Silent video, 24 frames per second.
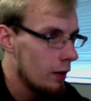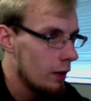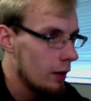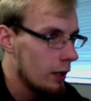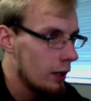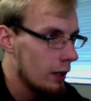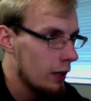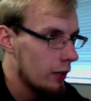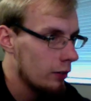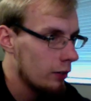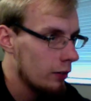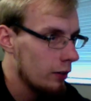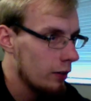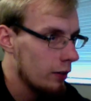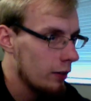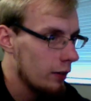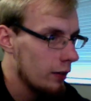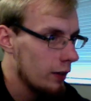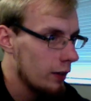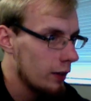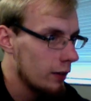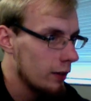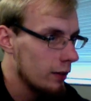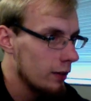Actually, I think
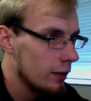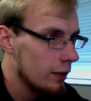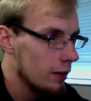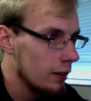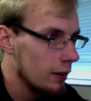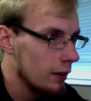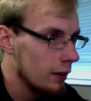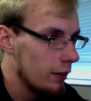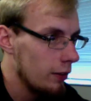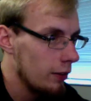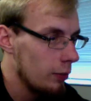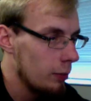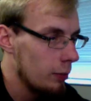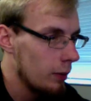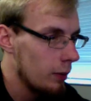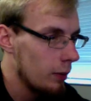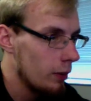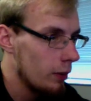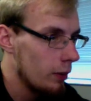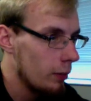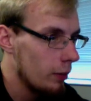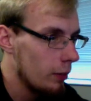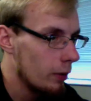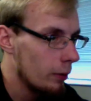I did like this better
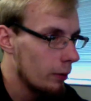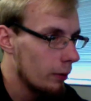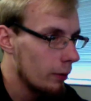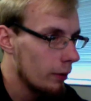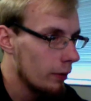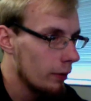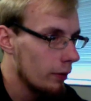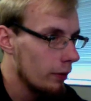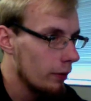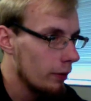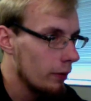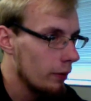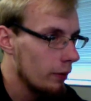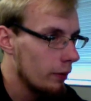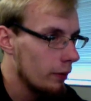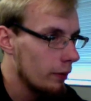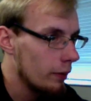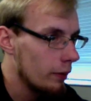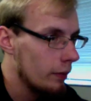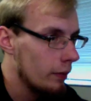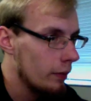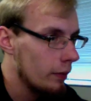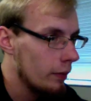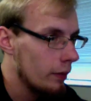where it was
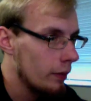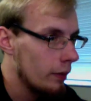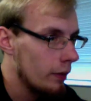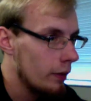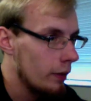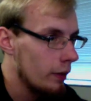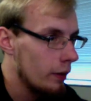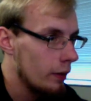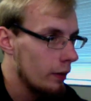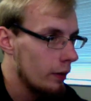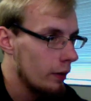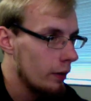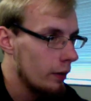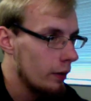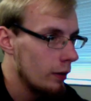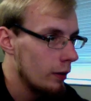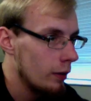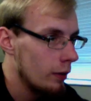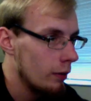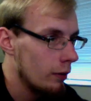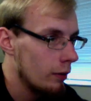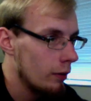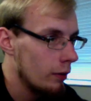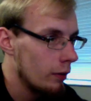
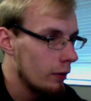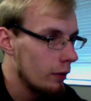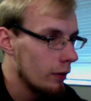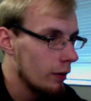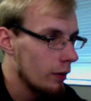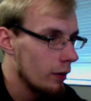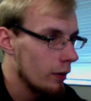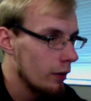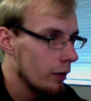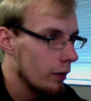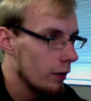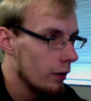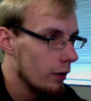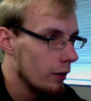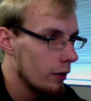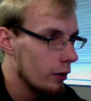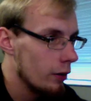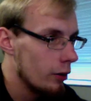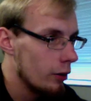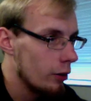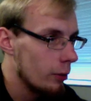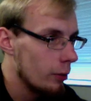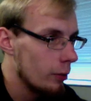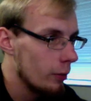for the
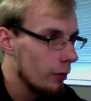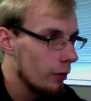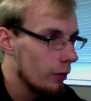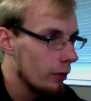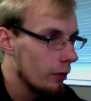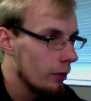normals.